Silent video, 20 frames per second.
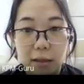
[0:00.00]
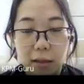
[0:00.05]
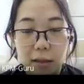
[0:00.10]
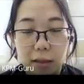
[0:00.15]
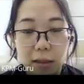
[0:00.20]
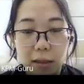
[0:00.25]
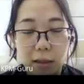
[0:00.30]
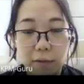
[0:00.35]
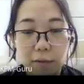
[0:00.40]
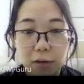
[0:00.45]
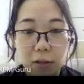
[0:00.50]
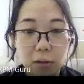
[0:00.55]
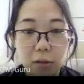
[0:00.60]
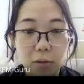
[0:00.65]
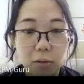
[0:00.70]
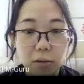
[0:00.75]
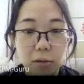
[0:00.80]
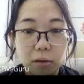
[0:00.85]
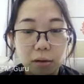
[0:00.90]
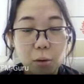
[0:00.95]
Even
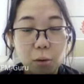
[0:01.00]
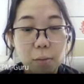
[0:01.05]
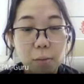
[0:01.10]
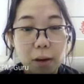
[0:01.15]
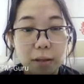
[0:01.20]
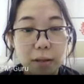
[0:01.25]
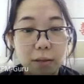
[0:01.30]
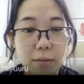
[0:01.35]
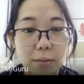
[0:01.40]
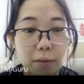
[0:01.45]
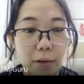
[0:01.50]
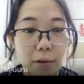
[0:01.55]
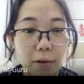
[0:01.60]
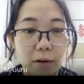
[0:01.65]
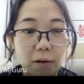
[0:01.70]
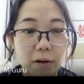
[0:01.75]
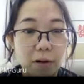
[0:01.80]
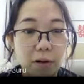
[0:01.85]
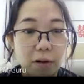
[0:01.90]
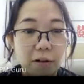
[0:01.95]
though no marks
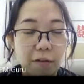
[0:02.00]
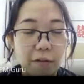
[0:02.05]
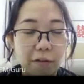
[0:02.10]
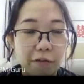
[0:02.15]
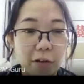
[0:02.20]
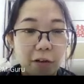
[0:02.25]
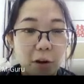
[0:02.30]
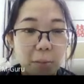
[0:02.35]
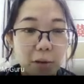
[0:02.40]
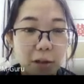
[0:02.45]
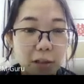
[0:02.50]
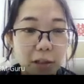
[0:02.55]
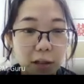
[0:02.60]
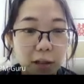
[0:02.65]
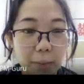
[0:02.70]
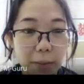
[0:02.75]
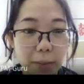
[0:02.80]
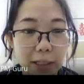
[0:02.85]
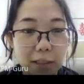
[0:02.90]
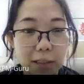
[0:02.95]
for formula,
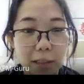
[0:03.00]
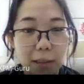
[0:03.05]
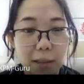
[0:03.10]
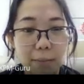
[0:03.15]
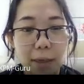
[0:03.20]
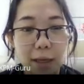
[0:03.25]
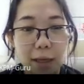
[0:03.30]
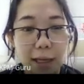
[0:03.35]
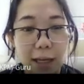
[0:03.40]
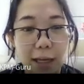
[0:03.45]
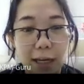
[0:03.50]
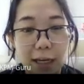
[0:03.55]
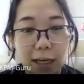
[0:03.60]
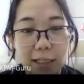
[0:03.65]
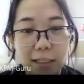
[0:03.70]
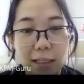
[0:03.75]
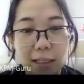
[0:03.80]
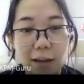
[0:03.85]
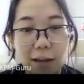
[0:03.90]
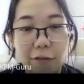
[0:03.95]
but Xingming, can I
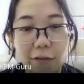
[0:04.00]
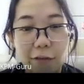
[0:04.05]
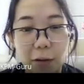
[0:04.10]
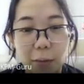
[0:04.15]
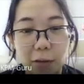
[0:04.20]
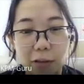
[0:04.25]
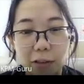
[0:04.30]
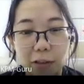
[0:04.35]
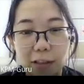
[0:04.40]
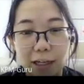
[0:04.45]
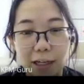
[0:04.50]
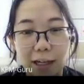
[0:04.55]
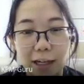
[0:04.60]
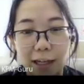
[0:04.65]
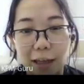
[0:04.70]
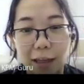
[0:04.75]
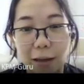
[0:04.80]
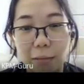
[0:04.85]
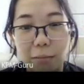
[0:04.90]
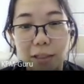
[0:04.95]
see formula?
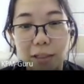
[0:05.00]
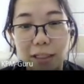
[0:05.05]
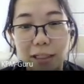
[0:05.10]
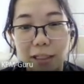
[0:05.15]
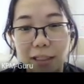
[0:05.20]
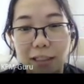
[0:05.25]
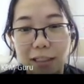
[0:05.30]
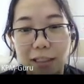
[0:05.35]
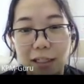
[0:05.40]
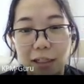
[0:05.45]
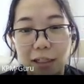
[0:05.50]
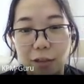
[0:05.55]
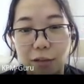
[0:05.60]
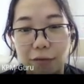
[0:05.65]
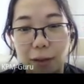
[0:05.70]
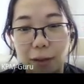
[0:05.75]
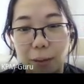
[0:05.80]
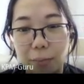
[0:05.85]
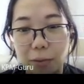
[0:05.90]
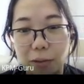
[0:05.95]
MC change of
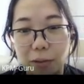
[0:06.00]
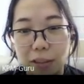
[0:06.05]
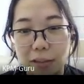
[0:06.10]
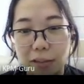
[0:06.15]
temperature.